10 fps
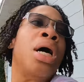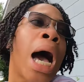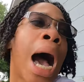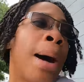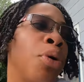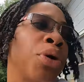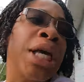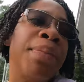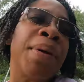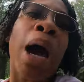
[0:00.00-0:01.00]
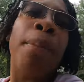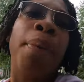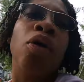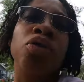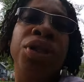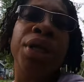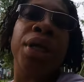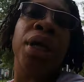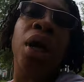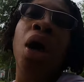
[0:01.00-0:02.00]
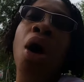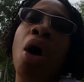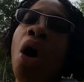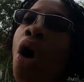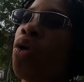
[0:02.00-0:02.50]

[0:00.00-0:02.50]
I'm going to keep y'all posted on